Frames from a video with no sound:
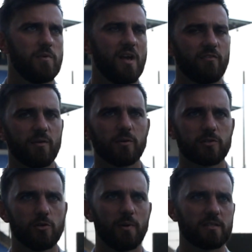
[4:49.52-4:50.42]
Yeah, I think we
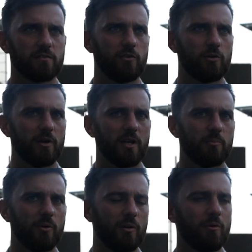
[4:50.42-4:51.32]
got two bags of four behind
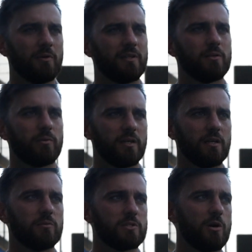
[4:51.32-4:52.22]
the ball, and when we did win it,
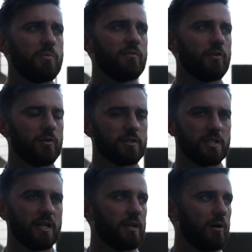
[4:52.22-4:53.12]
it was open for us
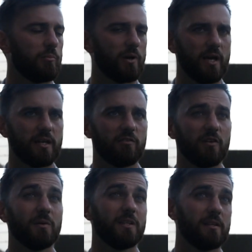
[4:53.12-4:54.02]
to then go and play, and I
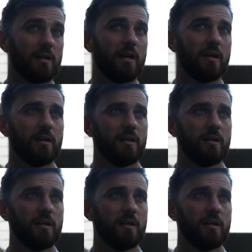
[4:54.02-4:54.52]
think we did that.